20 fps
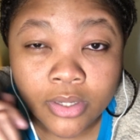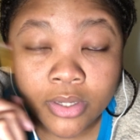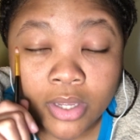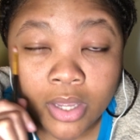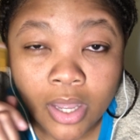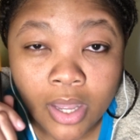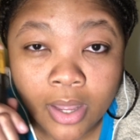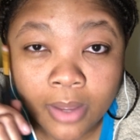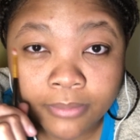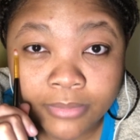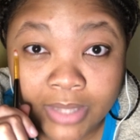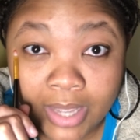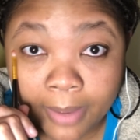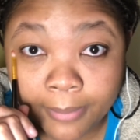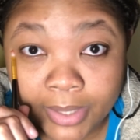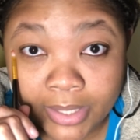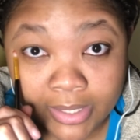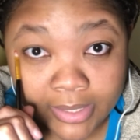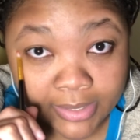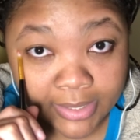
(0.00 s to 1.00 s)

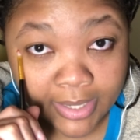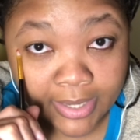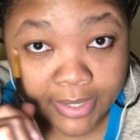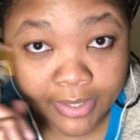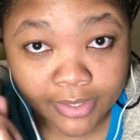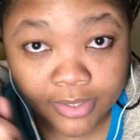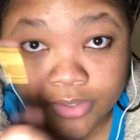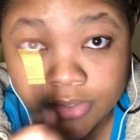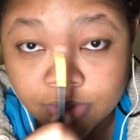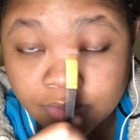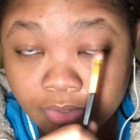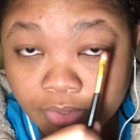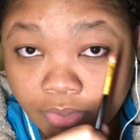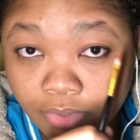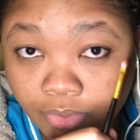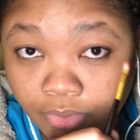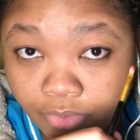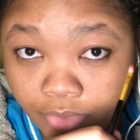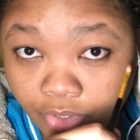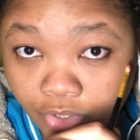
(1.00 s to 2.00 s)
dominant eye.
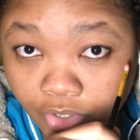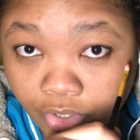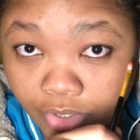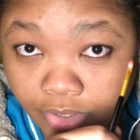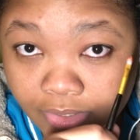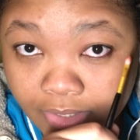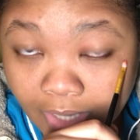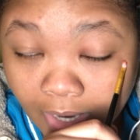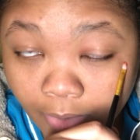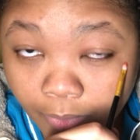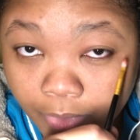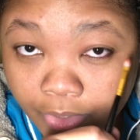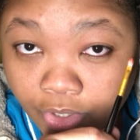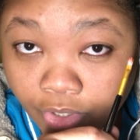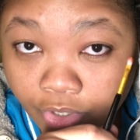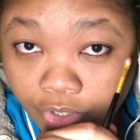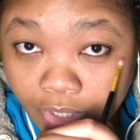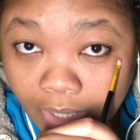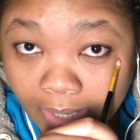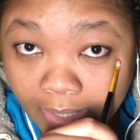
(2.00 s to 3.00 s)
So you start with
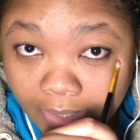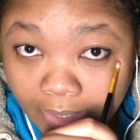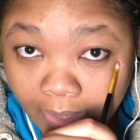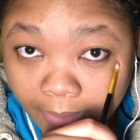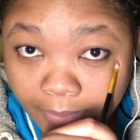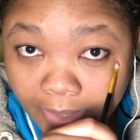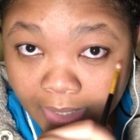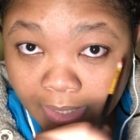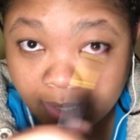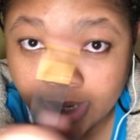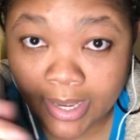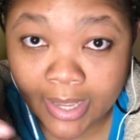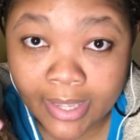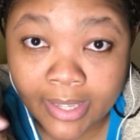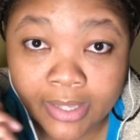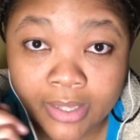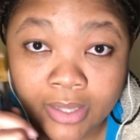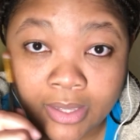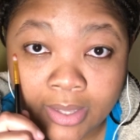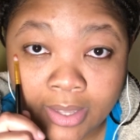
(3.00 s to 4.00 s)
your non-dominant
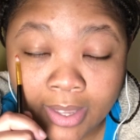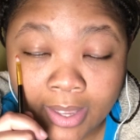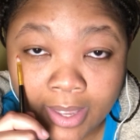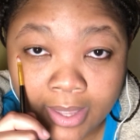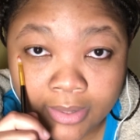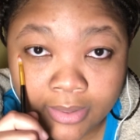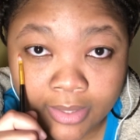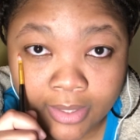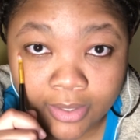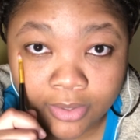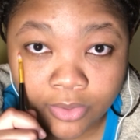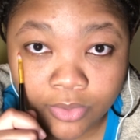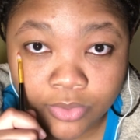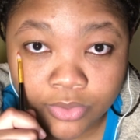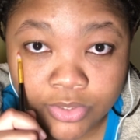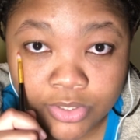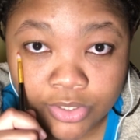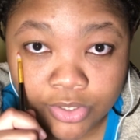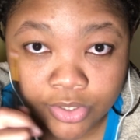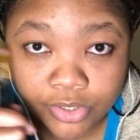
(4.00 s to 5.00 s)
eye and then go
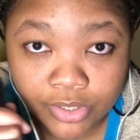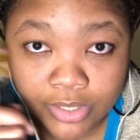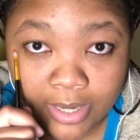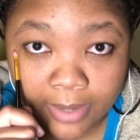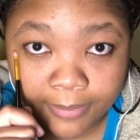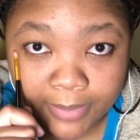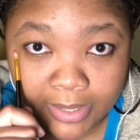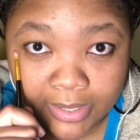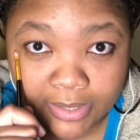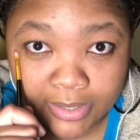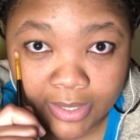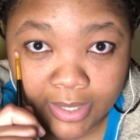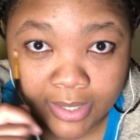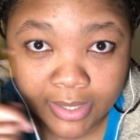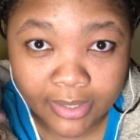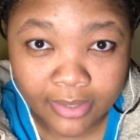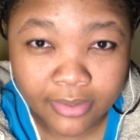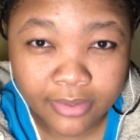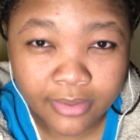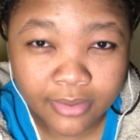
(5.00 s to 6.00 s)
to your dominant
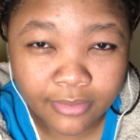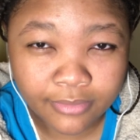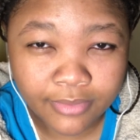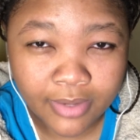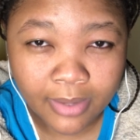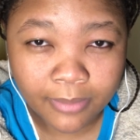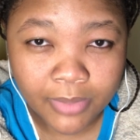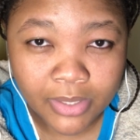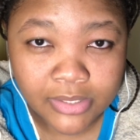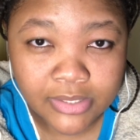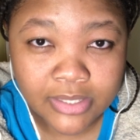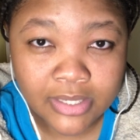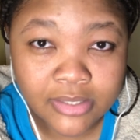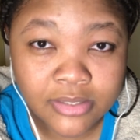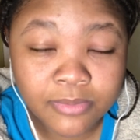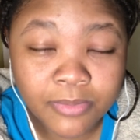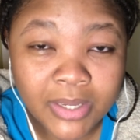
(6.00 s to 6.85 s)
eye, if that makes sense.